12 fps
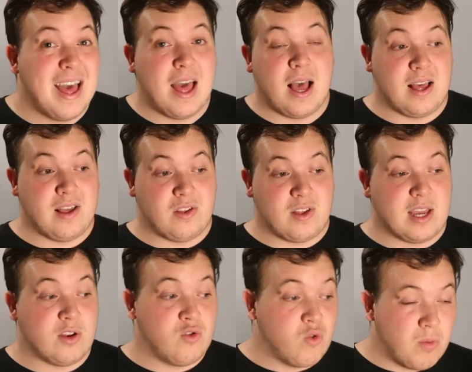as they
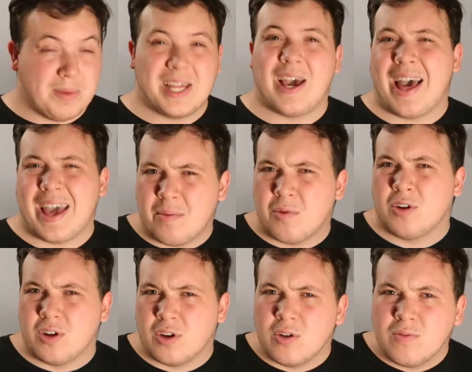normally are able to
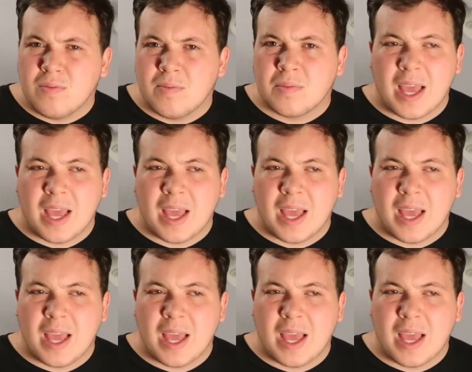do,